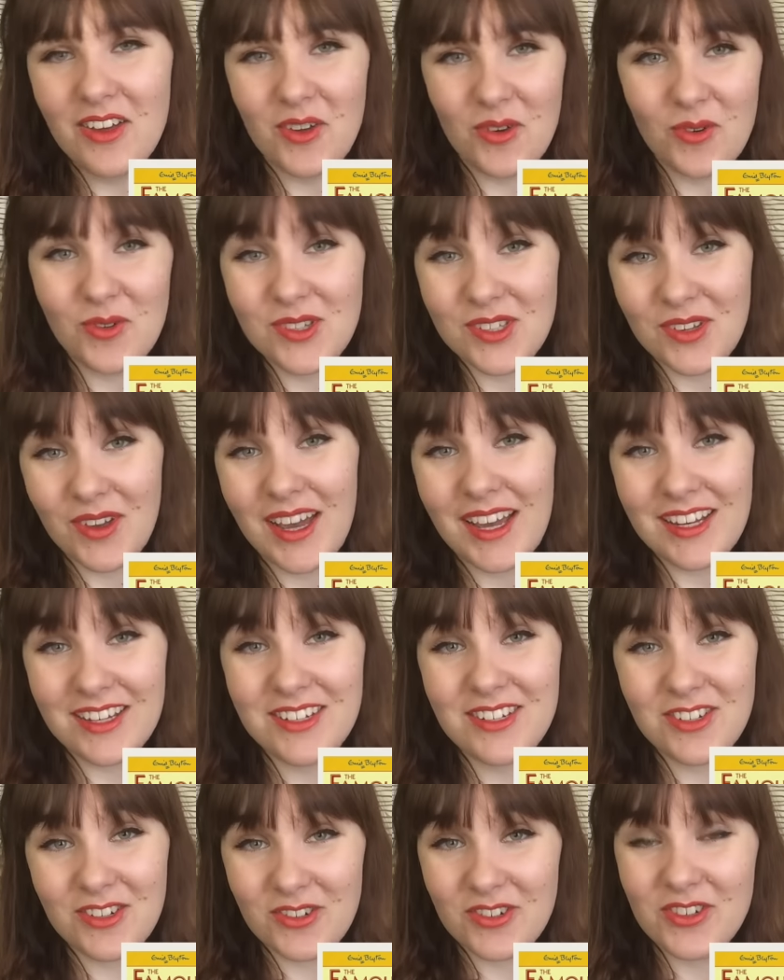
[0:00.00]
who also had
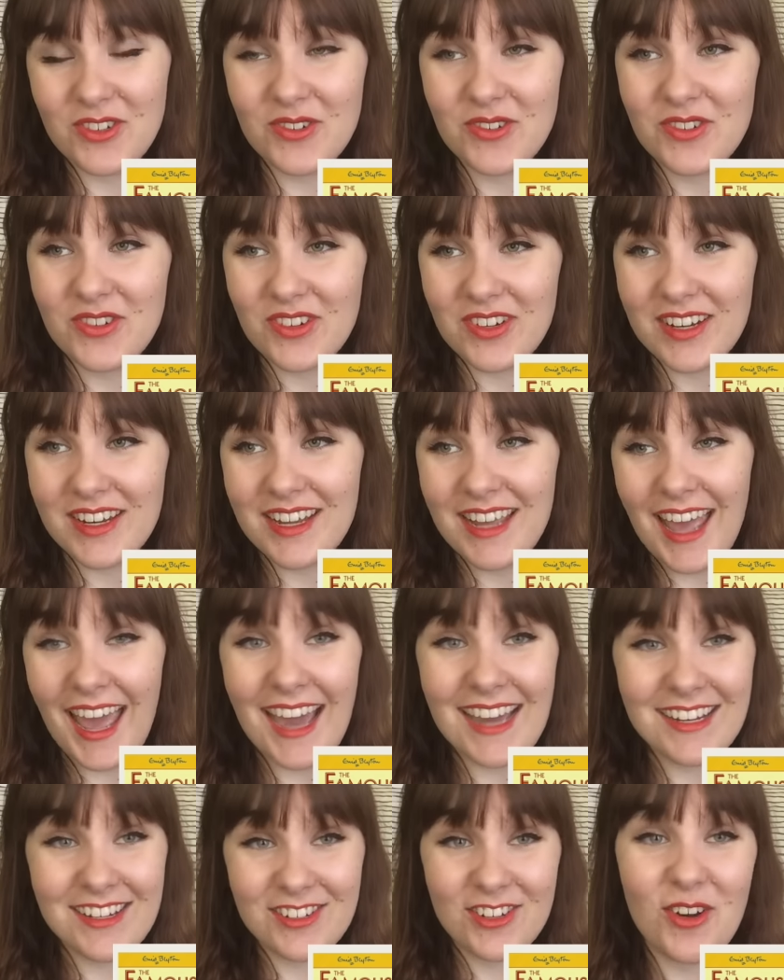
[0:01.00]
two children
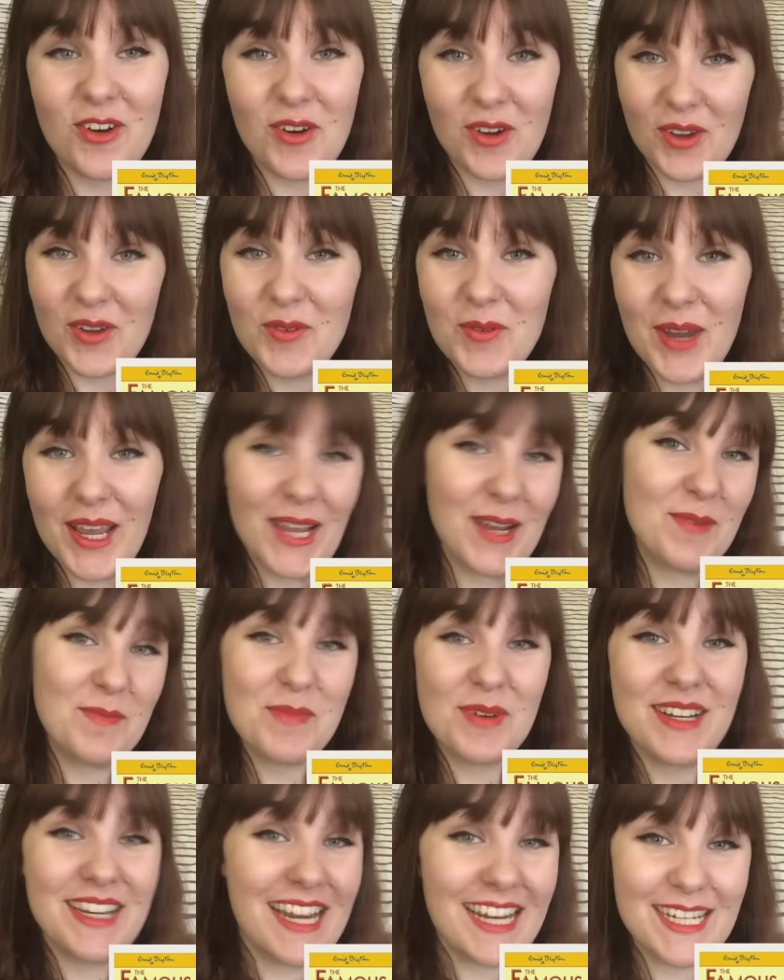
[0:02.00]
and a dog. We could
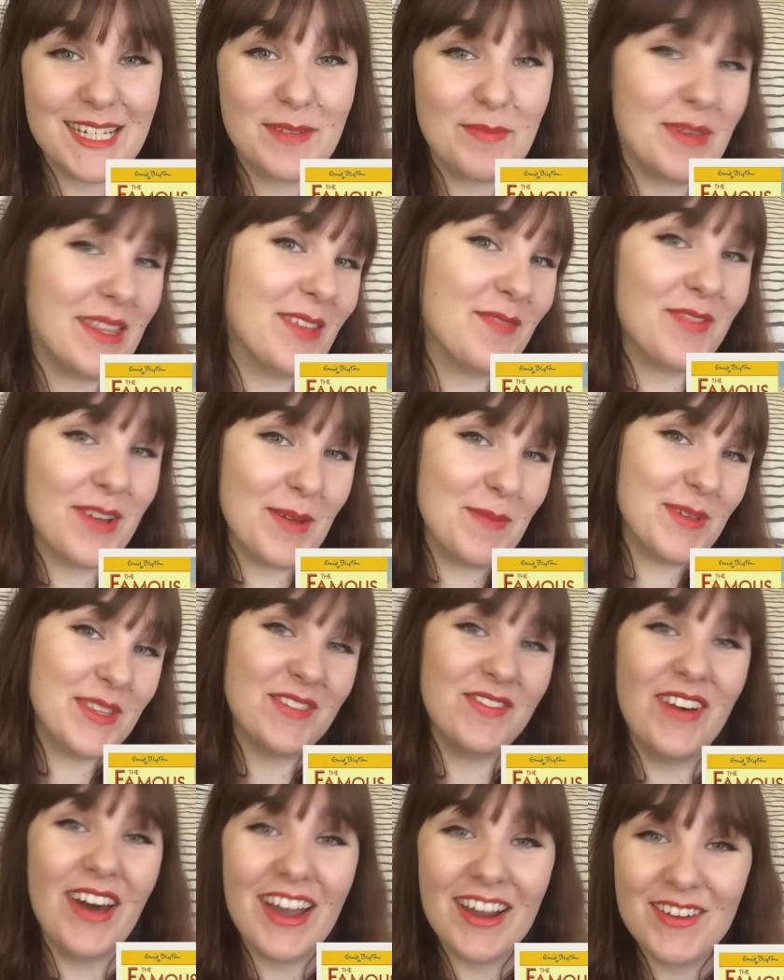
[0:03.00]
pretend to be the
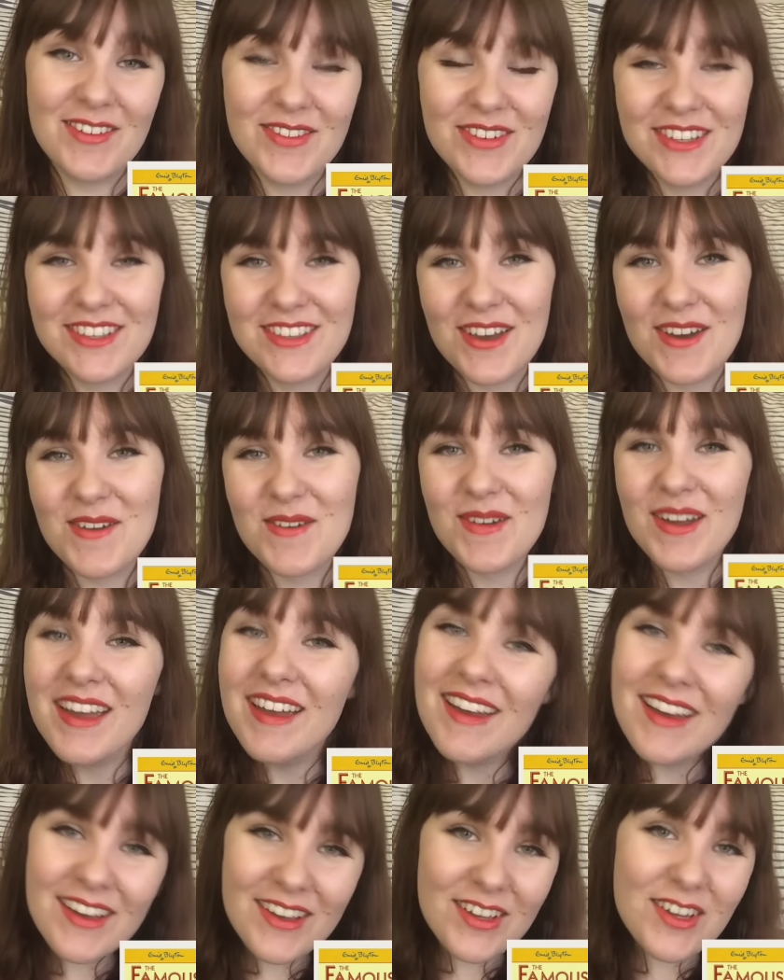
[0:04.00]
Famous Five. So
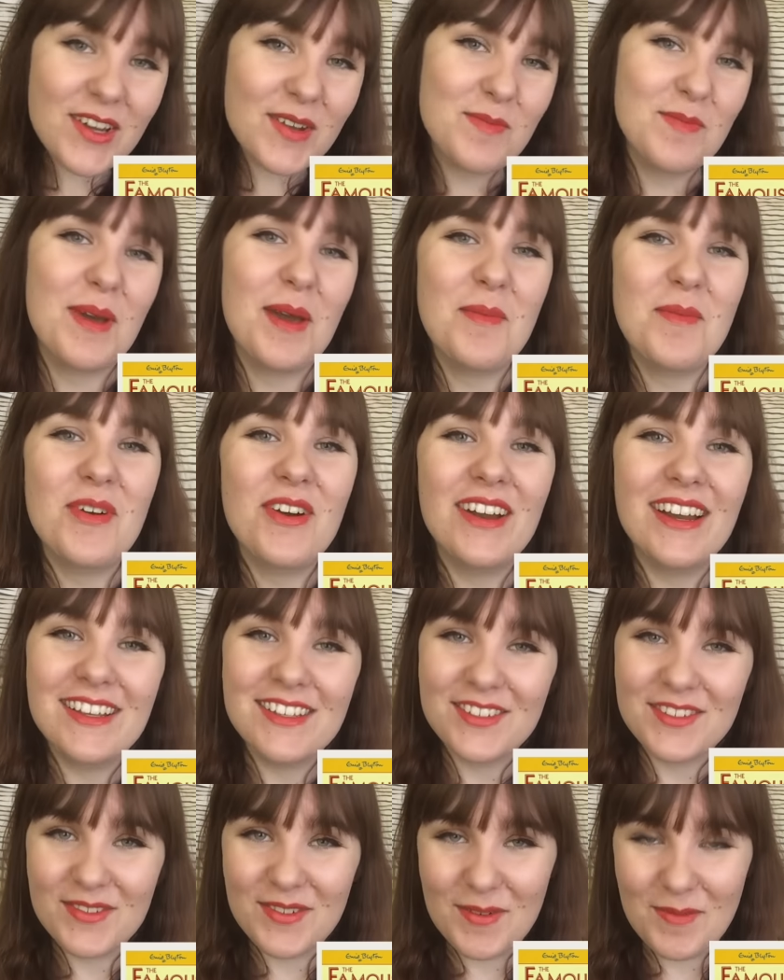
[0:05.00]
good
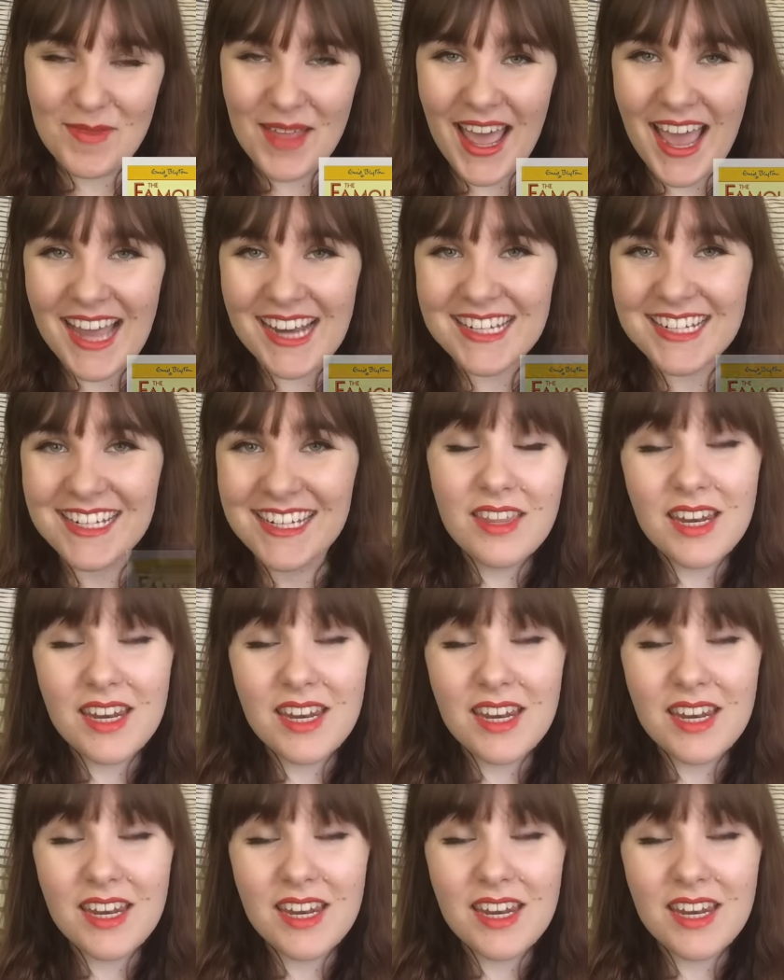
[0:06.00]
memories from that.